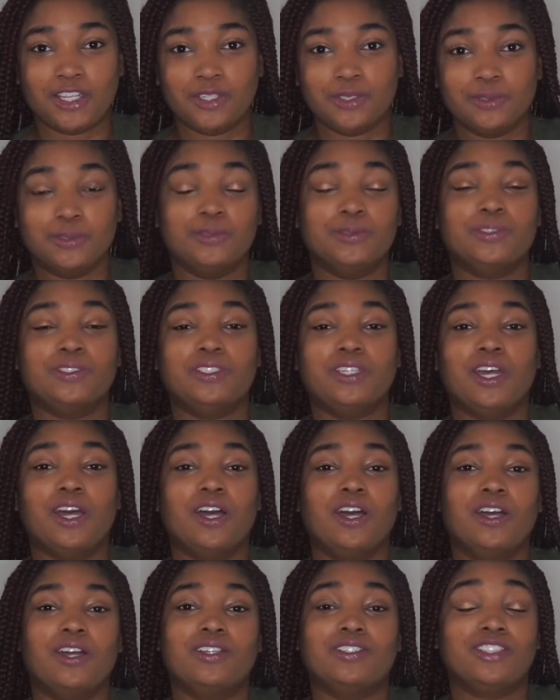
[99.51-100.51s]
to use
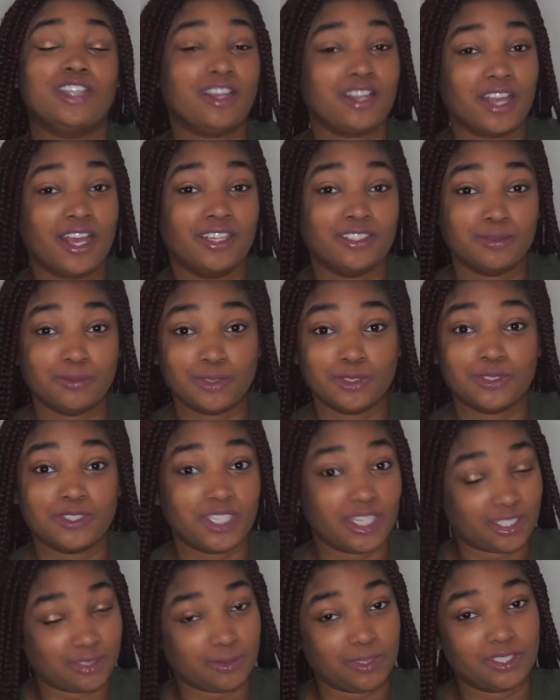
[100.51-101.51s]
sarcasm through
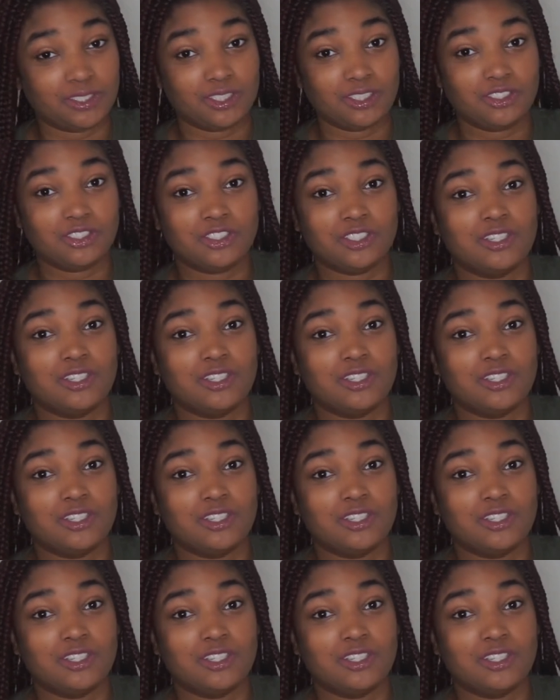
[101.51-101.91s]
text message.